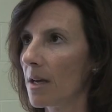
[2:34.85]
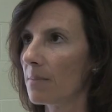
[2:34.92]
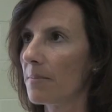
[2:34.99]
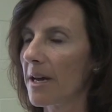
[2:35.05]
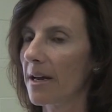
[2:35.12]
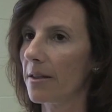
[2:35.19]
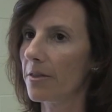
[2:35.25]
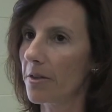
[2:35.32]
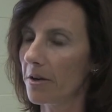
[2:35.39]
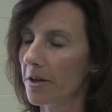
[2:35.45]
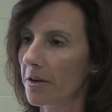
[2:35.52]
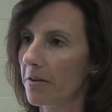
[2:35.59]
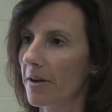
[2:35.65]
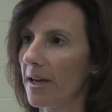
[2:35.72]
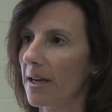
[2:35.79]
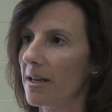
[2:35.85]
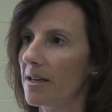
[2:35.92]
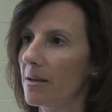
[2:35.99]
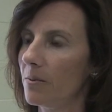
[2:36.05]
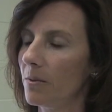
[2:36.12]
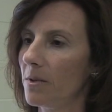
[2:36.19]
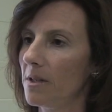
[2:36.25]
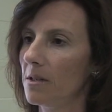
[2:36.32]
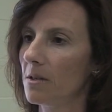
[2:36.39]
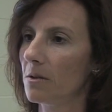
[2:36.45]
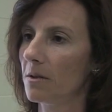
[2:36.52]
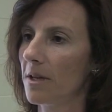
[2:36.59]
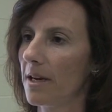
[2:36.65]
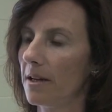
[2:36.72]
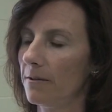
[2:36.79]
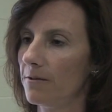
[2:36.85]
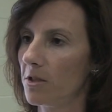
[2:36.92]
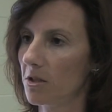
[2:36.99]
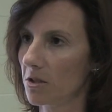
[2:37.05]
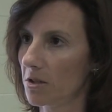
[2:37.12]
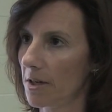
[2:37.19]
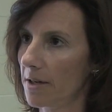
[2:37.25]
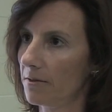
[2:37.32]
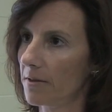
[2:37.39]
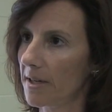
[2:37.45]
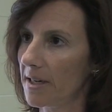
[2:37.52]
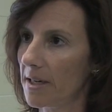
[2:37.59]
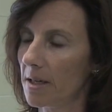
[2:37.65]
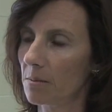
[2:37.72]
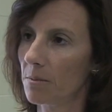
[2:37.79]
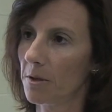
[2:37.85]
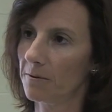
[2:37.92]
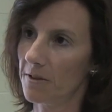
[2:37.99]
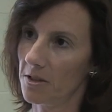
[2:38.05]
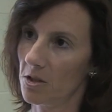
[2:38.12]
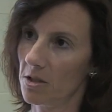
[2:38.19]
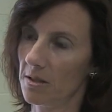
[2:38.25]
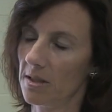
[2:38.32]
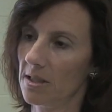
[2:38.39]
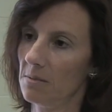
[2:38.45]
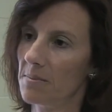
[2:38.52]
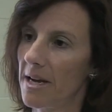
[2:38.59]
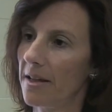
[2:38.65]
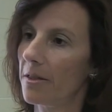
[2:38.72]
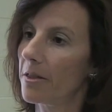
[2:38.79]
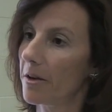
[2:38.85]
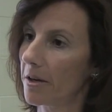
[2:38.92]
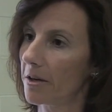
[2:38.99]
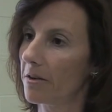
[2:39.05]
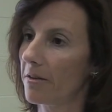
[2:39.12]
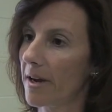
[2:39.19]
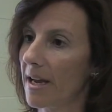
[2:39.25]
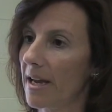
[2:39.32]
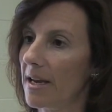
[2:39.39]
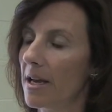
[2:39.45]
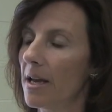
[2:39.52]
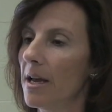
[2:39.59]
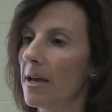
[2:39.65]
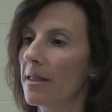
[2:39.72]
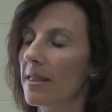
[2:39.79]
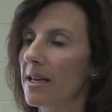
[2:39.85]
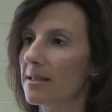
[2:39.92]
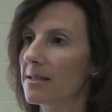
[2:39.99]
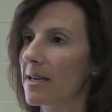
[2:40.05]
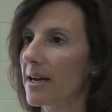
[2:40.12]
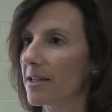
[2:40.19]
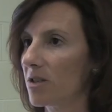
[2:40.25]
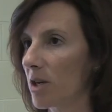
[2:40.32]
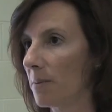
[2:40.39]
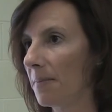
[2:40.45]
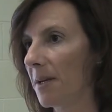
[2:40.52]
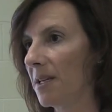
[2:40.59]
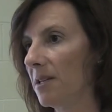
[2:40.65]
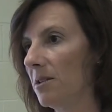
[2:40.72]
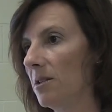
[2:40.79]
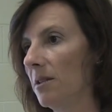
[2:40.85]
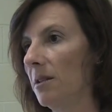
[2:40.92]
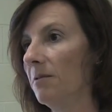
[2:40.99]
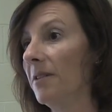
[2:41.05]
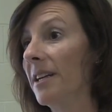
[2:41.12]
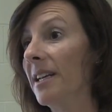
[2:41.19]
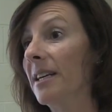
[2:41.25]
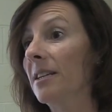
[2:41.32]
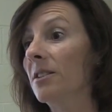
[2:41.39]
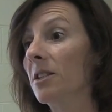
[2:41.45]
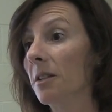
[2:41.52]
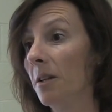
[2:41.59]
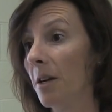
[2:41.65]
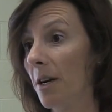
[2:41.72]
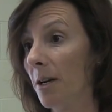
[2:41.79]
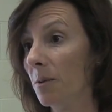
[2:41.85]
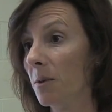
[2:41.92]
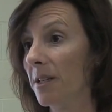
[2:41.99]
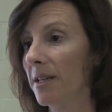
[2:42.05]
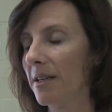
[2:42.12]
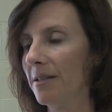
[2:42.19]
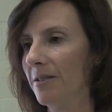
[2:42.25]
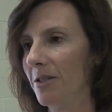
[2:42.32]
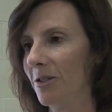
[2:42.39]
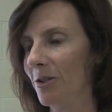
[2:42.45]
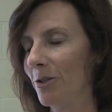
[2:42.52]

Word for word: by third grade, we know that if children are reading proficiently by third grade, they start jumping into the reading to learn. We get into